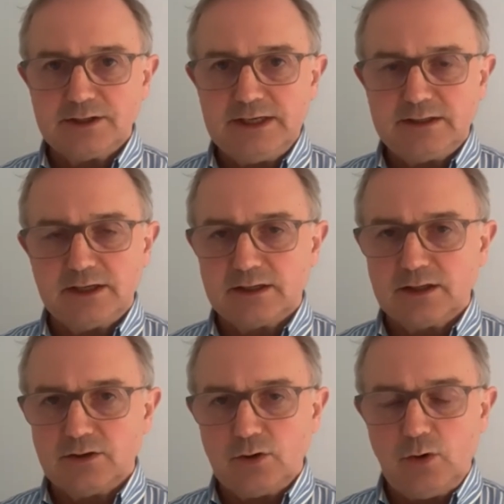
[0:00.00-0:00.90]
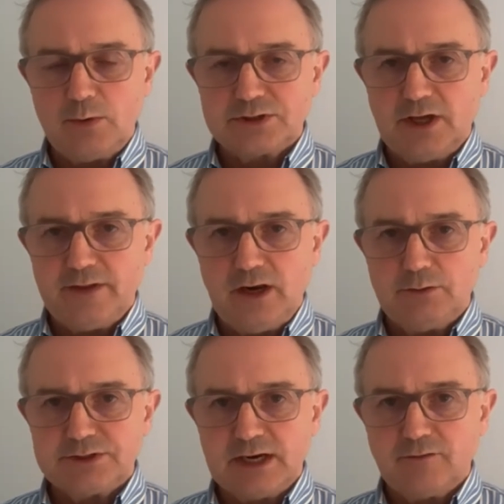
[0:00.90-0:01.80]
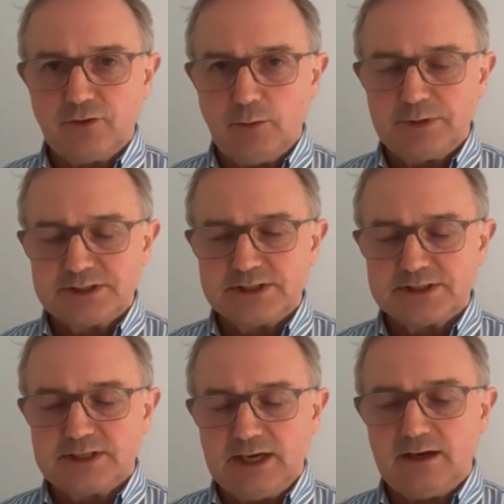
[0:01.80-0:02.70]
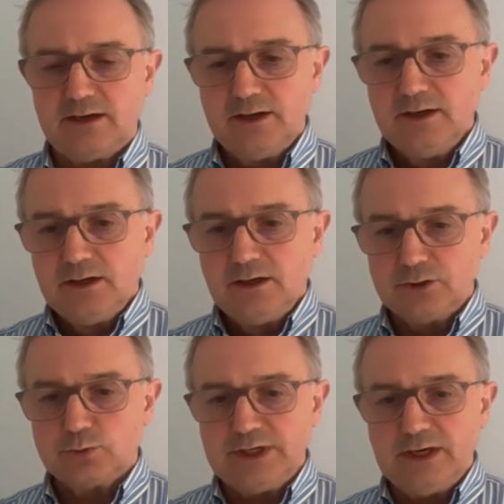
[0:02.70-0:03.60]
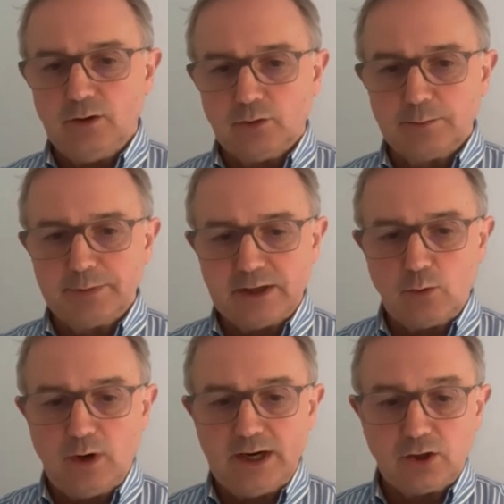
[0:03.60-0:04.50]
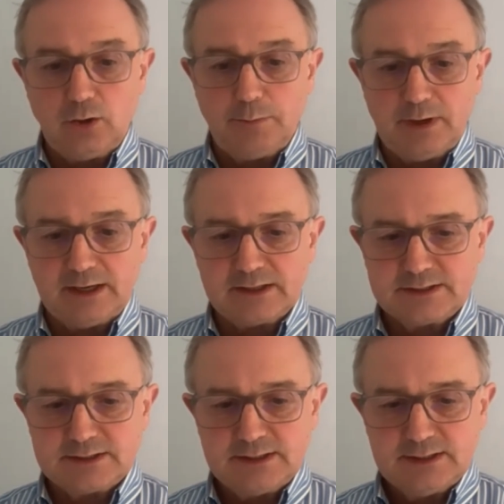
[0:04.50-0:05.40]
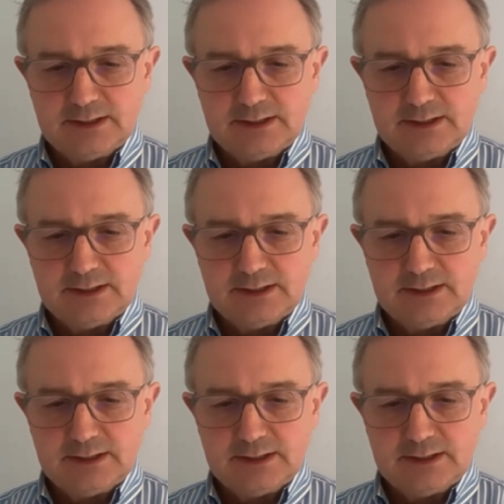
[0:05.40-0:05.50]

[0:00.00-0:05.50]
They're almost like the lowest hanging fruit. Business debt, as we know, can be quite complex.